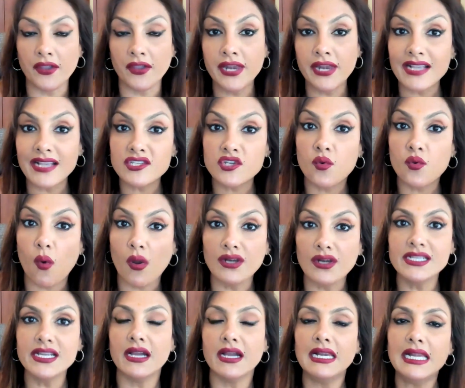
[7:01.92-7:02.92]
the next
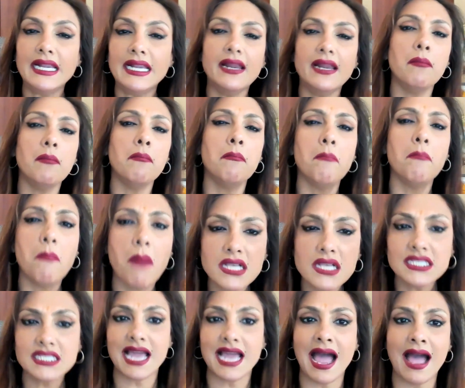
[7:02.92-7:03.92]
quality a leader
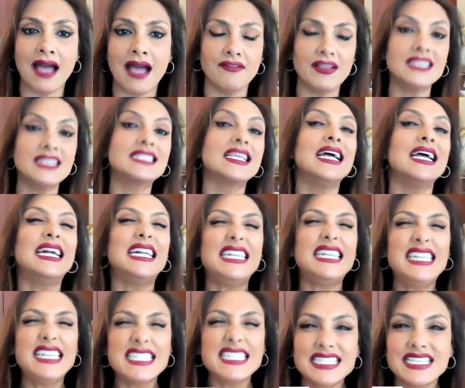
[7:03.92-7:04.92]
must have is
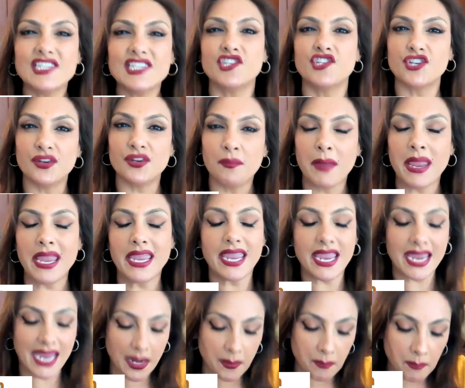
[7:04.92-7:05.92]
decision
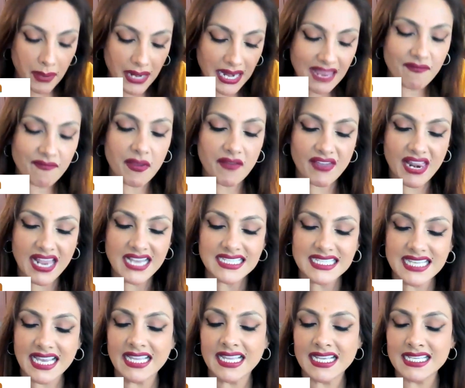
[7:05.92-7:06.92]
making. And believe me when I
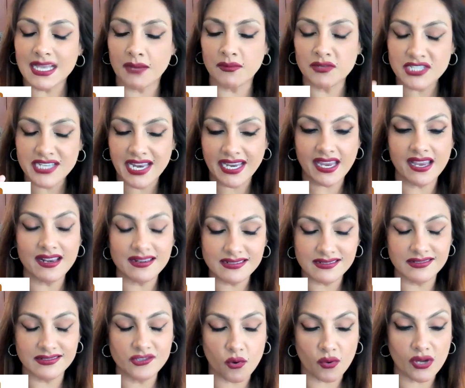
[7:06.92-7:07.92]
say this, I was
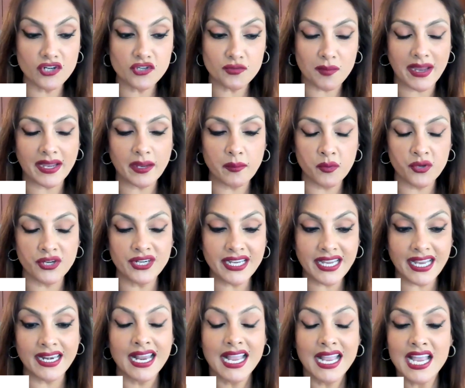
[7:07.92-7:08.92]
talking to my
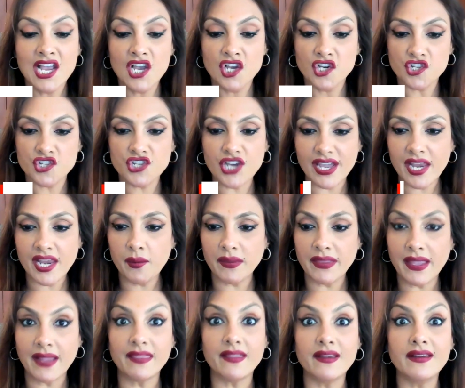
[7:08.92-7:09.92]
community and sharing
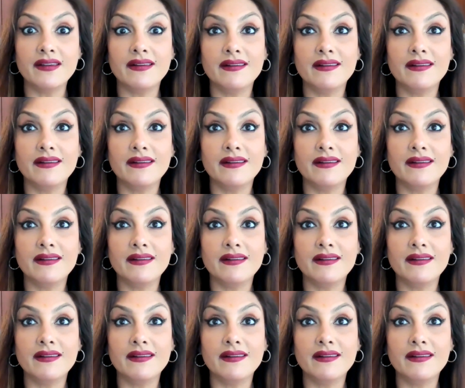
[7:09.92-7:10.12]
with that the